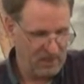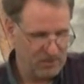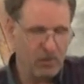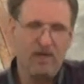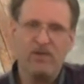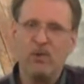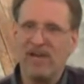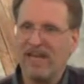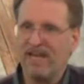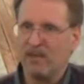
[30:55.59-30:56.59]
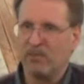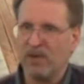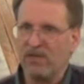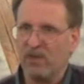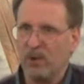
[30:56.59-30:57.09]
So if you eat and
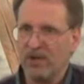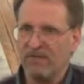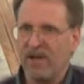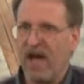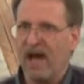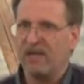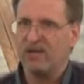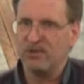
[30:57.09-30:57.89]
breathe the Word of God and